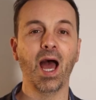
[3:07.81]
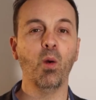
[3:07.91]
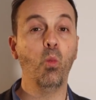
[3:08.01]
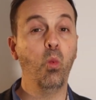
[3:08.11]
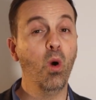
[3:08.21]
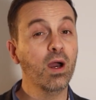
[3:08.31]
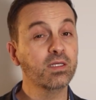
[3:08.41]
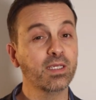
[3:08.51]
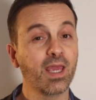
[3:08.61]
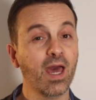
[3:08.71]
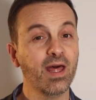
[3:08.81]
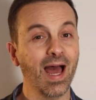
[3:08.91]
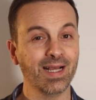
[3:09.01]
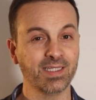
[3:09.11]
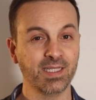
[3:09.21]
and work together
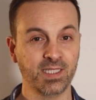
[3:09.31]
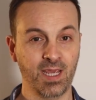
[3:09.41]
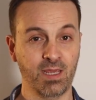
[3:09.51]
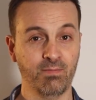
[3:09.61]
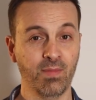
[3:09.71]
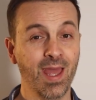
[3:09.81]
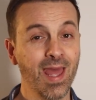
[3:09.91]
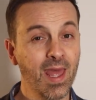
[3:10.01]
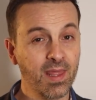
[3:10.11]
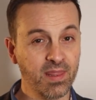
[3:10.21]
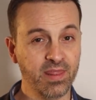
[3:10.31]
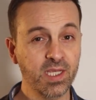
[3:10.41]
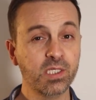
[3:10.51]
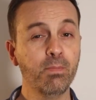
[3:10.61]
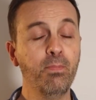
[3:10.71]
as a team.
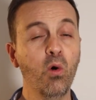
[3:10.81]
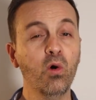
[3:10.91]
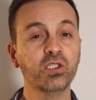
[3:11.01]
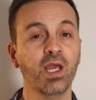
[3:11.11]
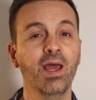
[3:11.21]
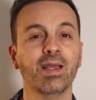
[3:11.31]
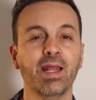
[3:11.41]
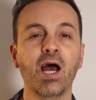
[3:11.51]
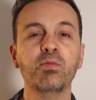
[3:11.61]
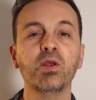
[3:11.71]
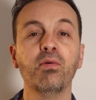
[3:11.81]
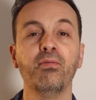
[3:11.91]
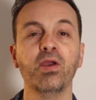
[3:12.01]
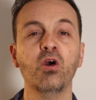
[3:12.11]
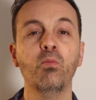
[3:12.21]
This support can help you to
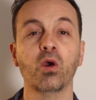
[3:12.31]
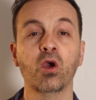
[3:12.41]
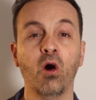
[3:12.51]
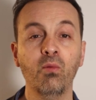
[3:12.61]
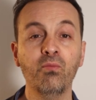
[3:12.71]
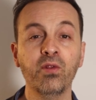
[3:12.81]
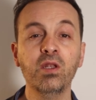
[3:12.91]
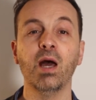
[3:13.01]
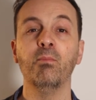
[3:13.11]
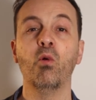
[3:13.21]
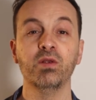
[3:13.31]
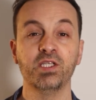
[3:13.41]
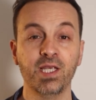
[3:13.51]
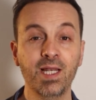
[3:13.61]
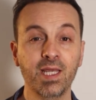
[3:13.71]
feel more confident and more
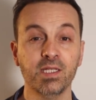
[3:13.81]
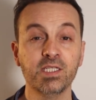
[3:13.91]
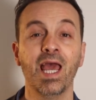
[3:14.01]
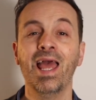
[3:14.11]
resilient,